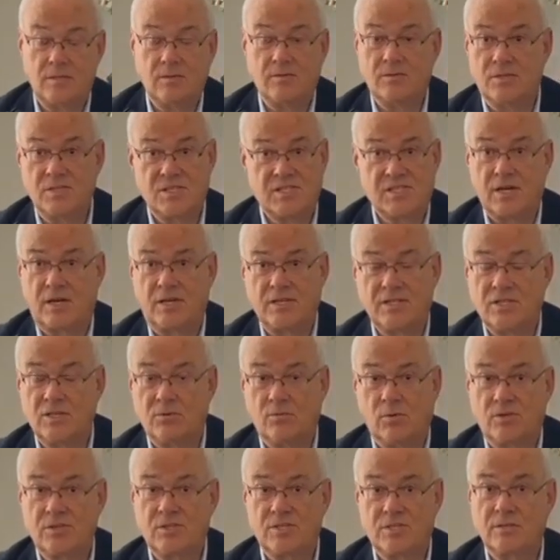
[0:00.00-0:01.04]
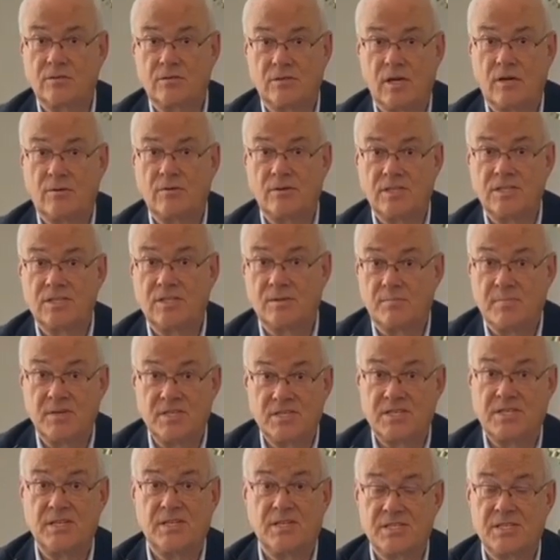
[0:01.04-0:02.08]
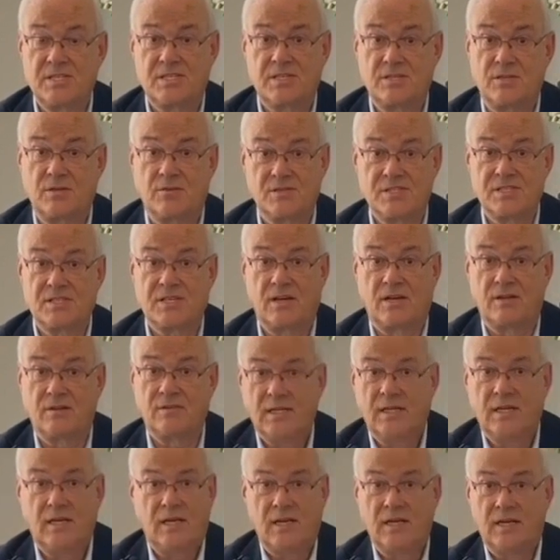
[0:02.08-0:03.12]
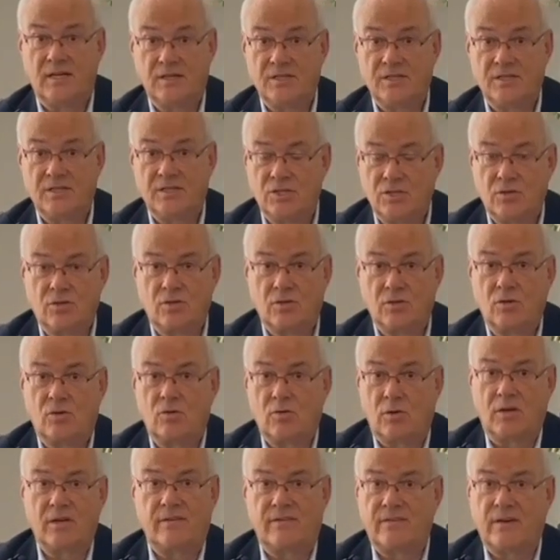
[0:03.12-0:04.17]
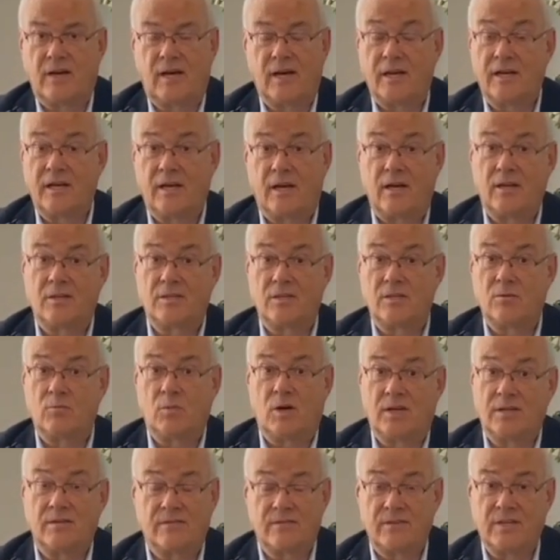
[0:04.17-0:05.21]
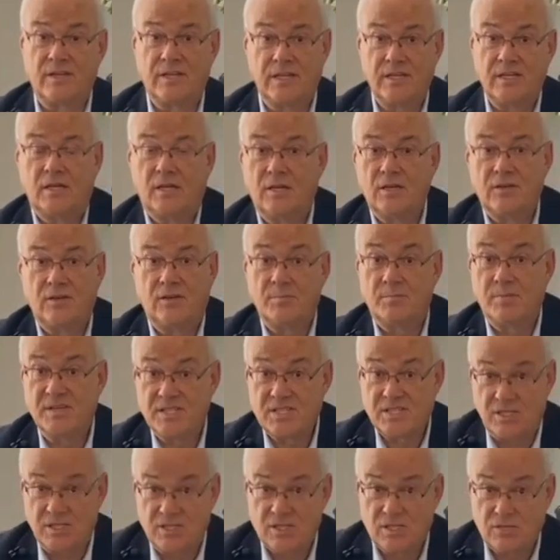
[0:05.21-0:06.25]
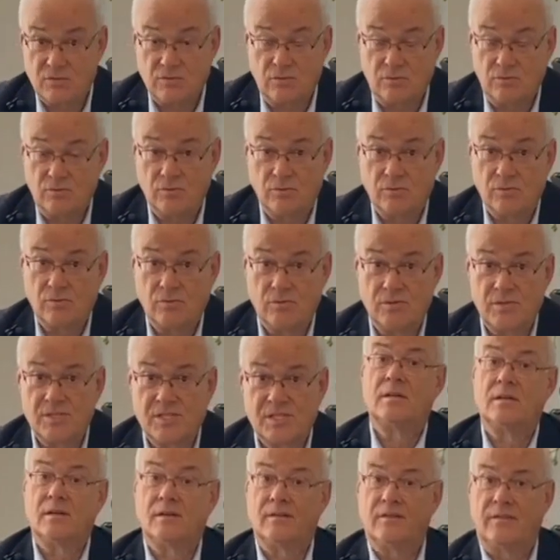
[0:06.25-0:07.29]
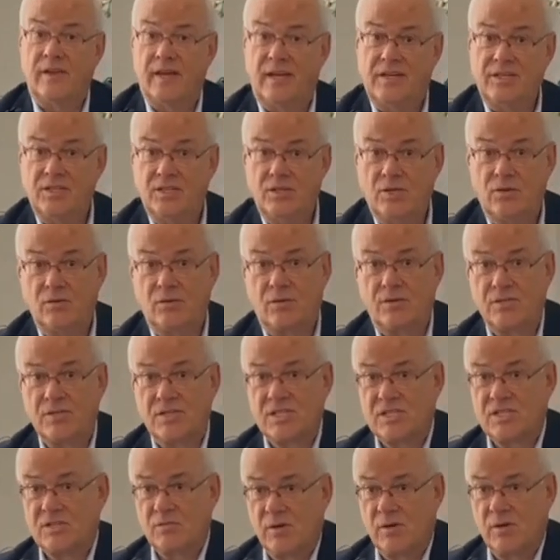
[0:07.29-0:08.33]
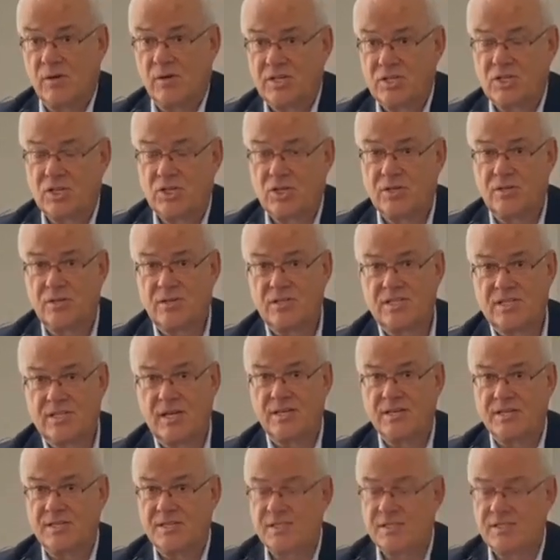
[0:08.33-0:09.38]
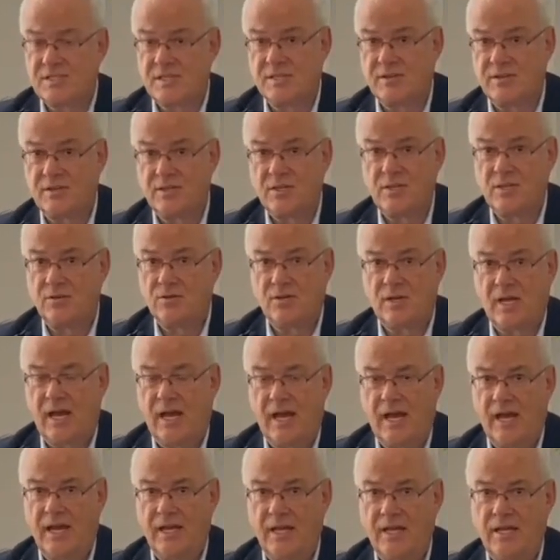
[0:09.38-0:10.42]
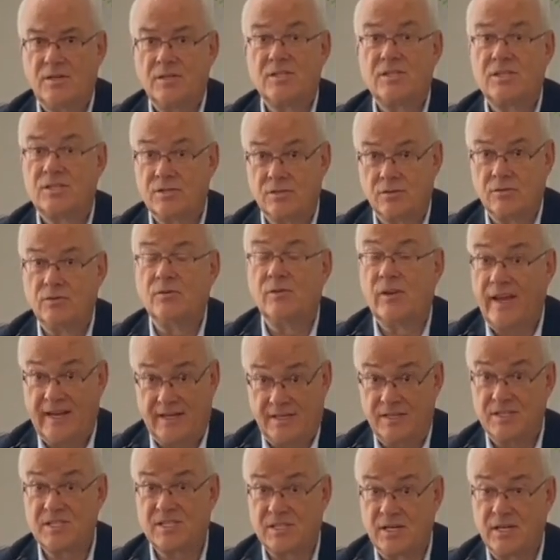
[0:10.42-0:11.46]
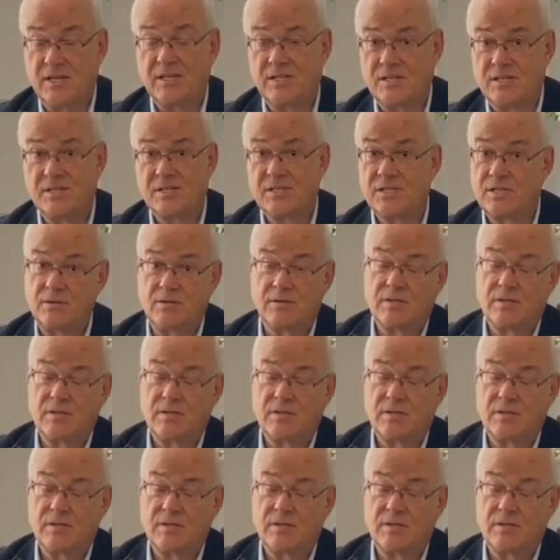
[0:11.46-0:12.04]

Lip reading: decide you want to go into business yourself and you can qualify under one of the business rules, then you can switch status in the UK to that status. You